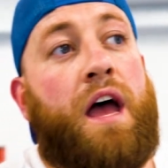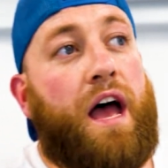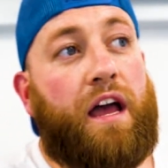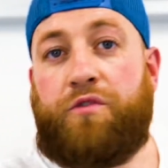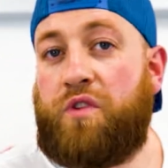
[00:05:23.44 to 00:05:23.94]

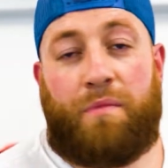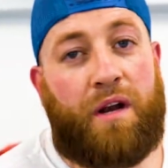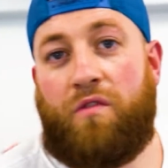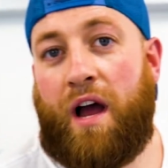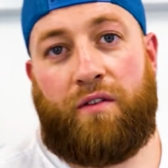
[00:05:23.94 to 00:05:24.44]
uh, three
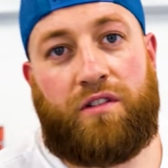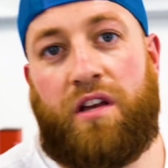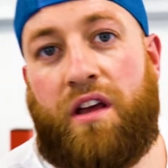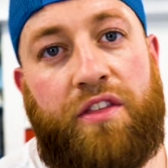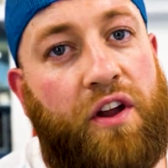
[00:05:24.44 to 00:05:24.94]
minute rounds,
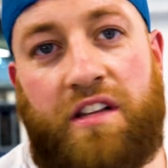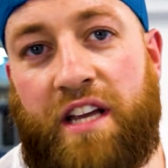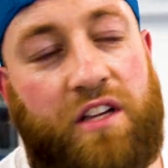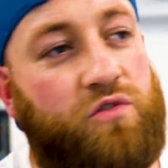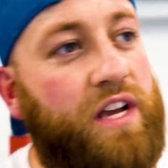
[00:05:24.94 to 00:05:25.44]
30
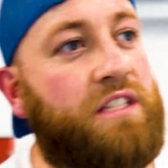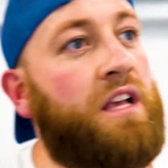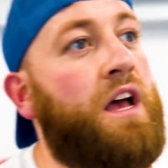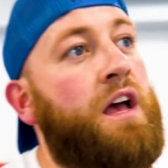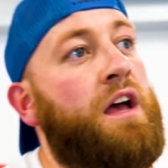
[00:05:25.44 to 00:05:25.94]
seconds
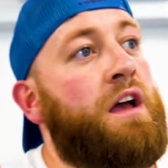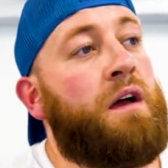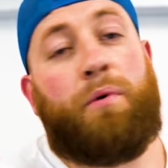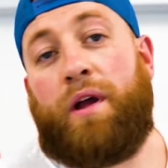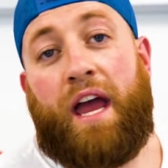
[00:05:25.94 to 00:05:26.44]
rest.
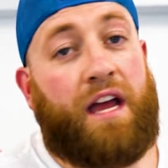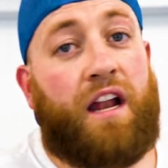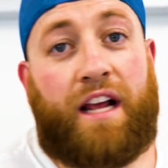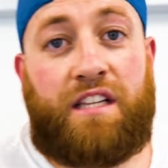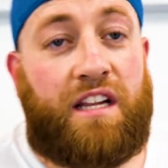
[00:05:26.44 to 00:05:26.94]
But yeah,
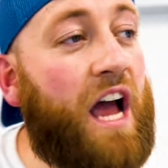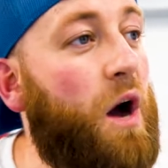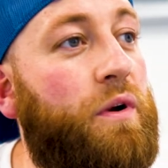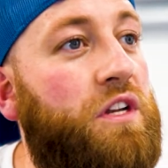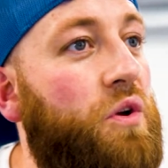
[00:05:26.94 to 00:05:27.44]
like I said,
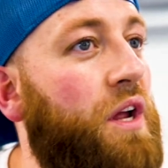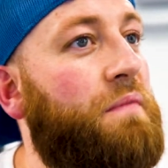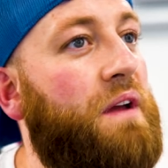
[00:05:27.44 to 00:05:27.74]
now we're doing